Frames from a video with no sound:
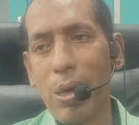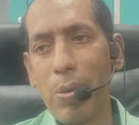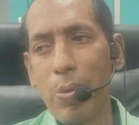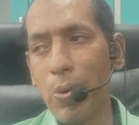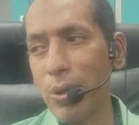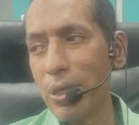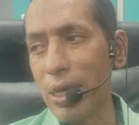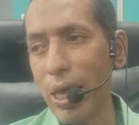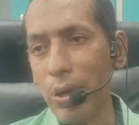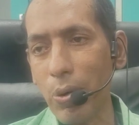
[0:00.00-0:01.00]
because the
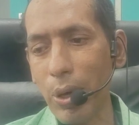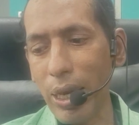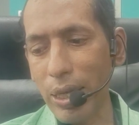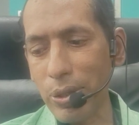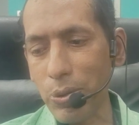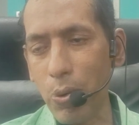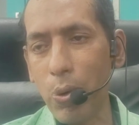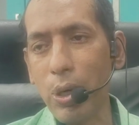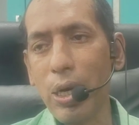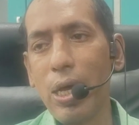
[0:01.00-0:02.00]
glycocalyx
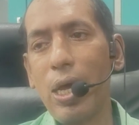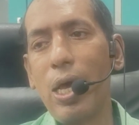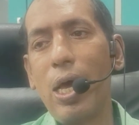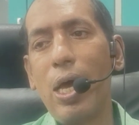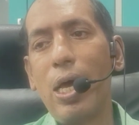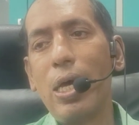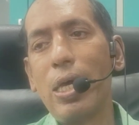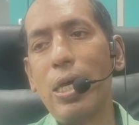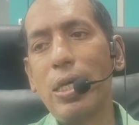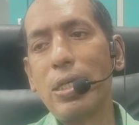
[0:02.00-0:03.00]
coat
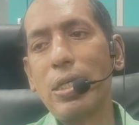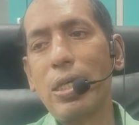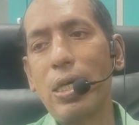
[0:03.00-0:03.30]
is